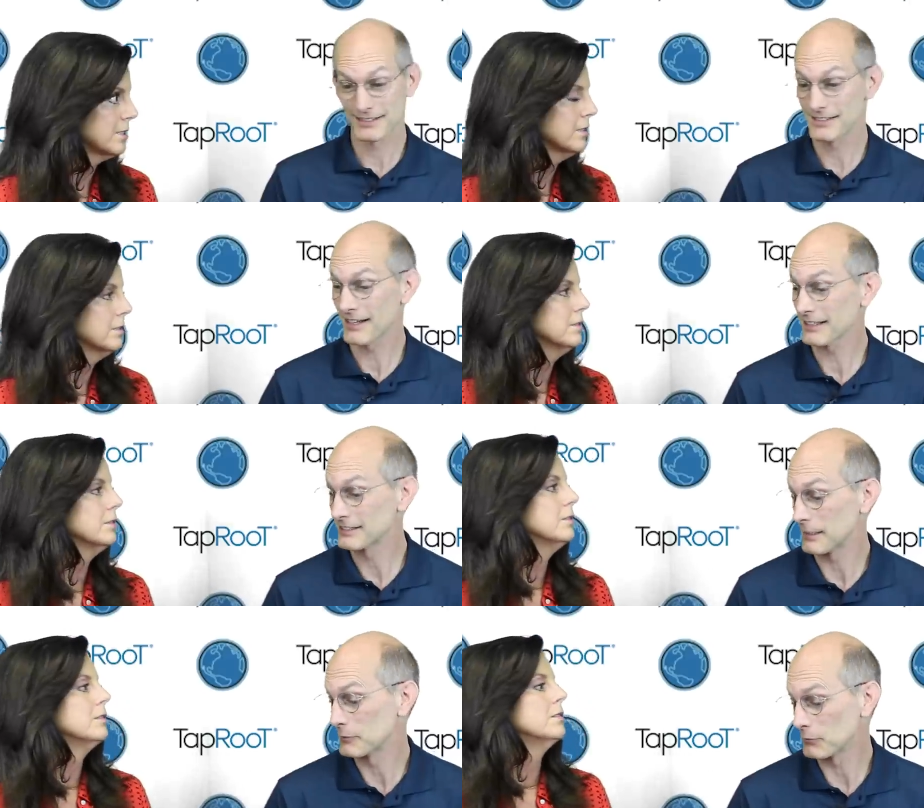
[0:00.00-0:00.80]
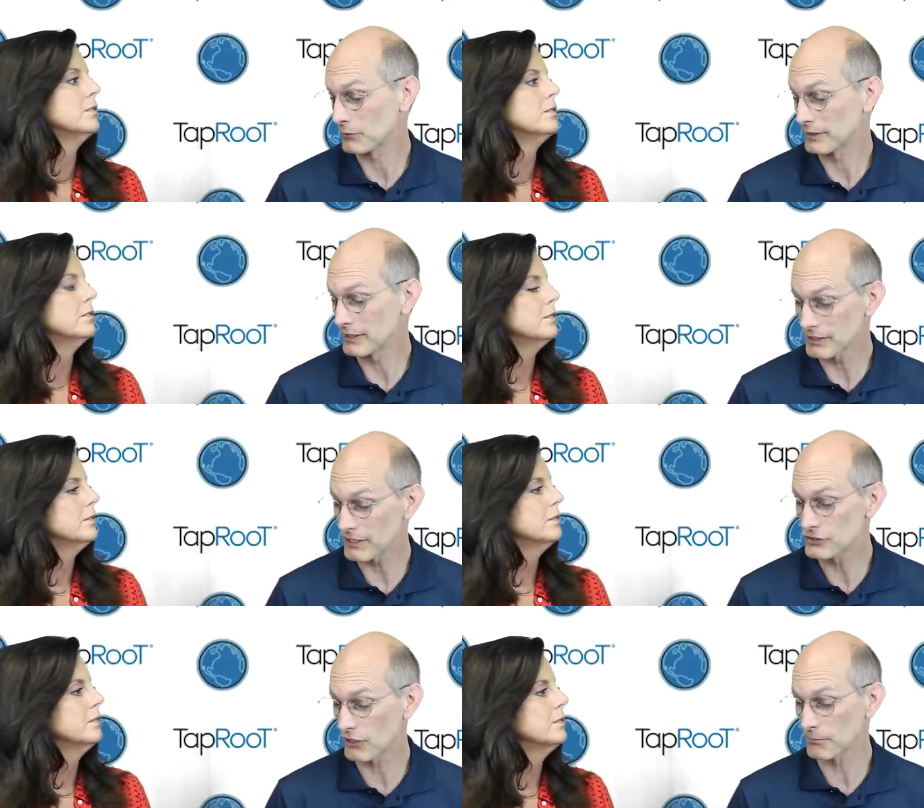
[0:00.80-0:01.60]
Speaker 1: And it's not acceptable. And
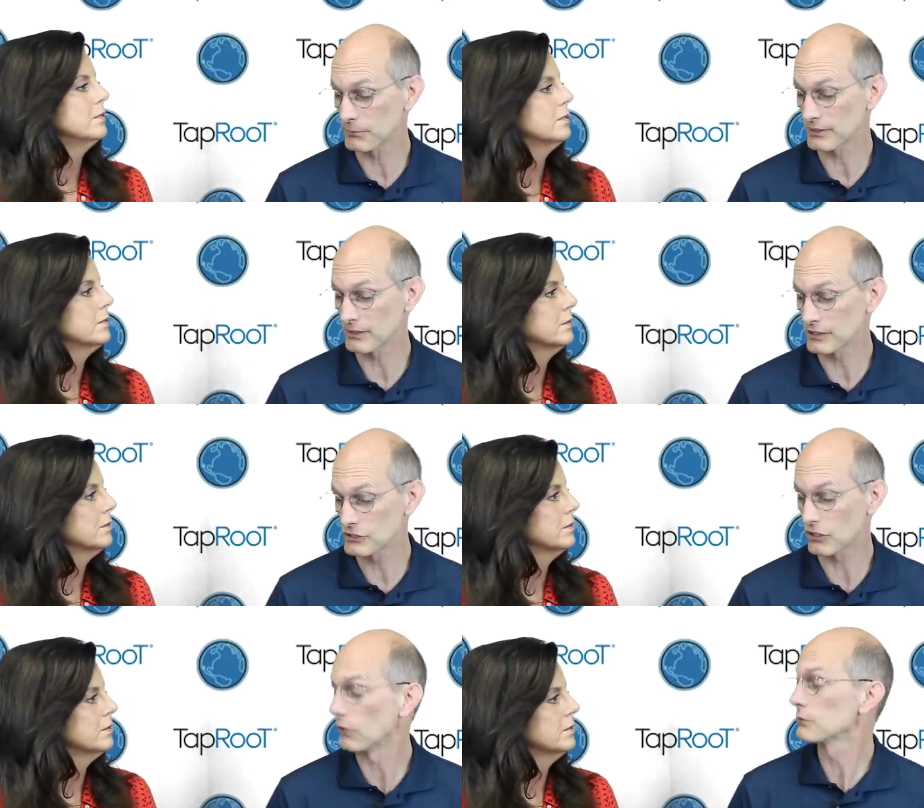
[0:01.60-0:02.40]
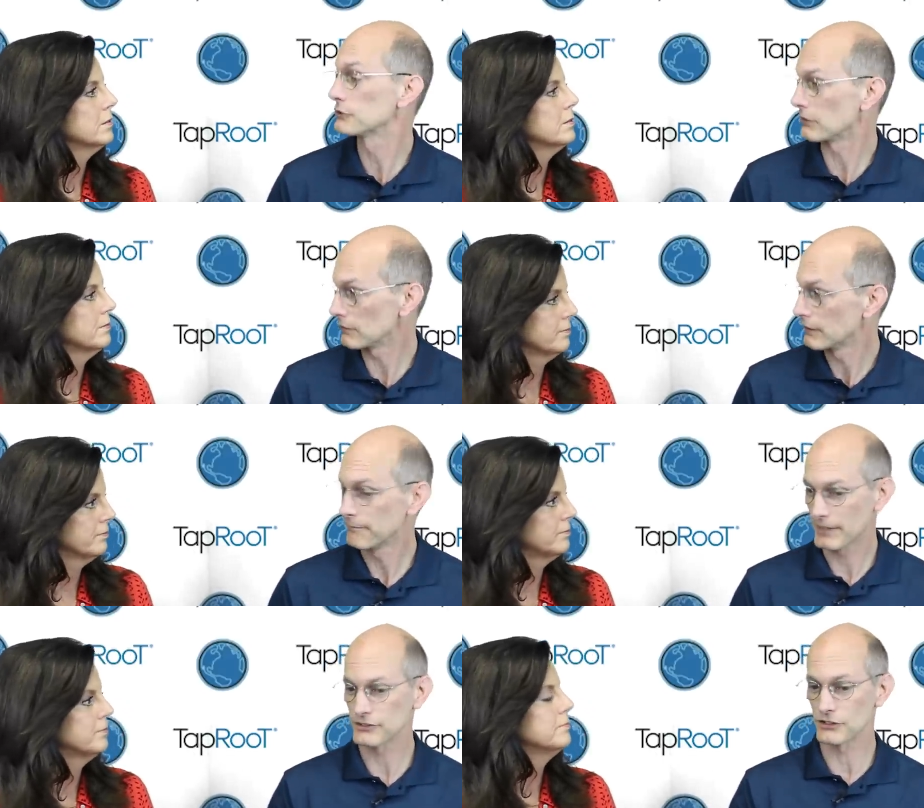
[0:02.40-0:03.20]
each company and each culture
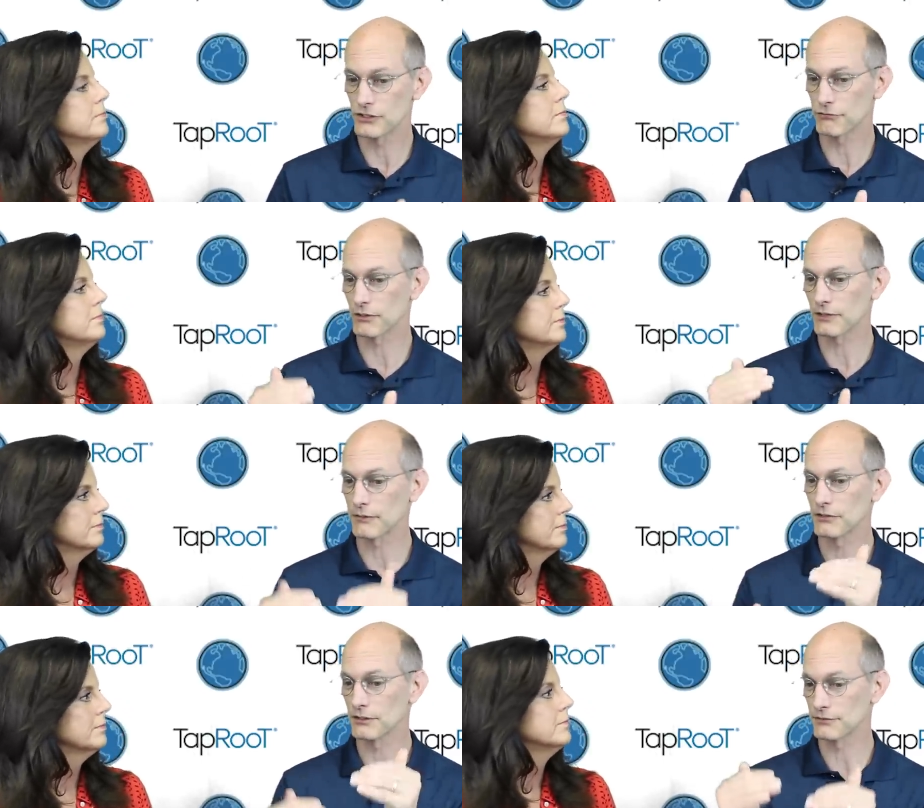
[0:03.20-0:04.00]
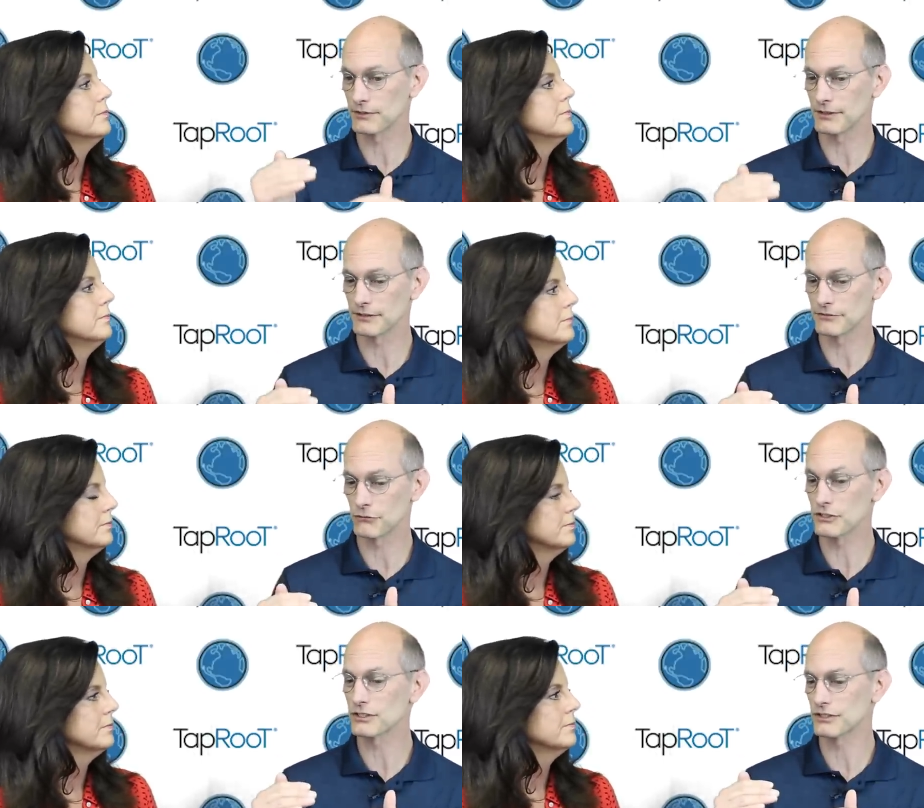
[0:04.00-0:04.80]
has a different level of,
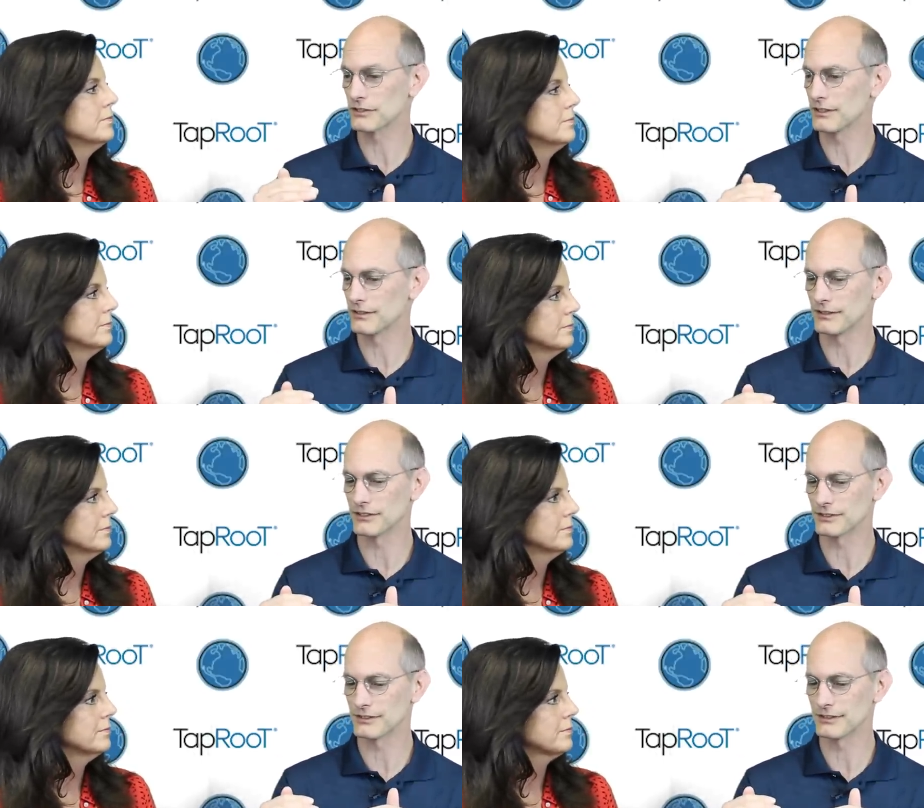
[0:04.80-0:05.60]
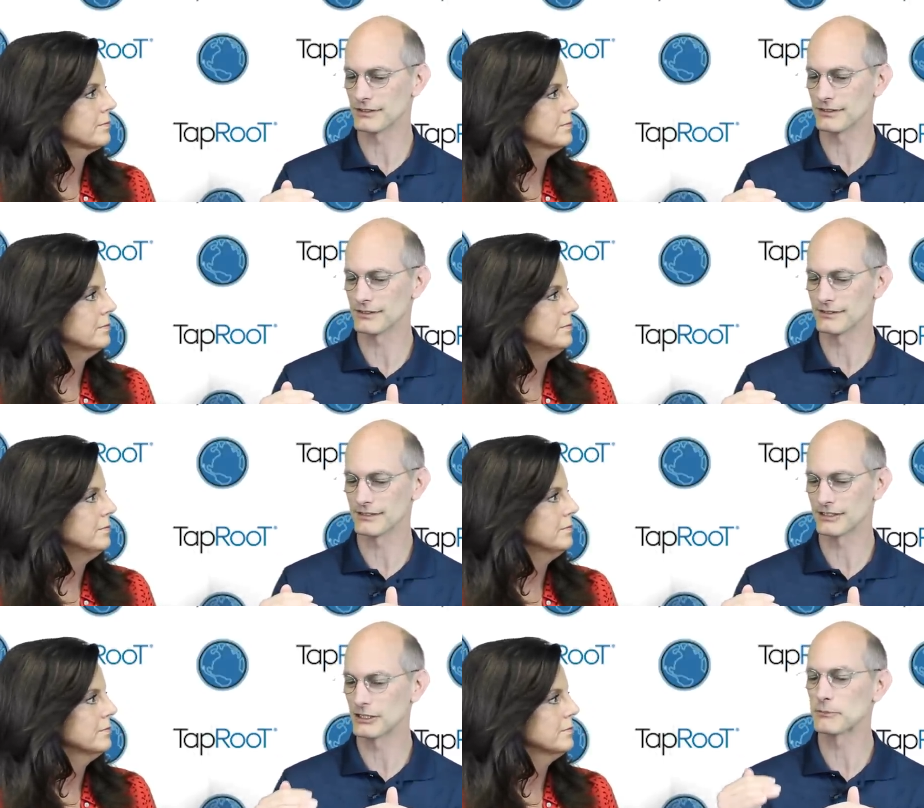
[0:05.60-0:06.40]
of risk uh, uh,
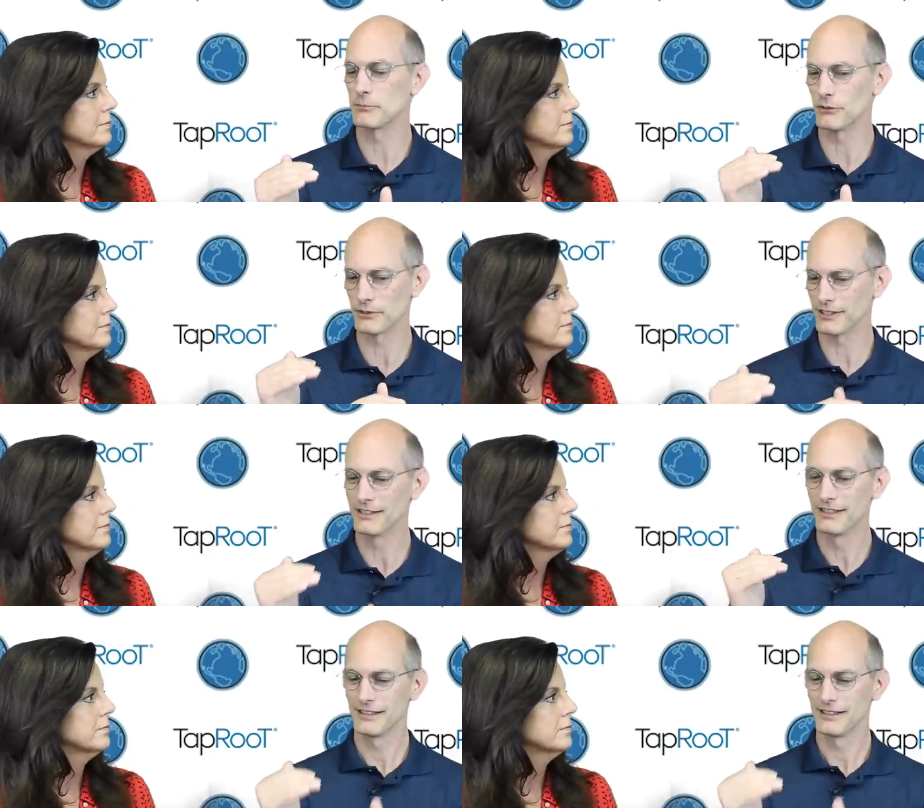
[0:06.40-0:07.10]
acceptability.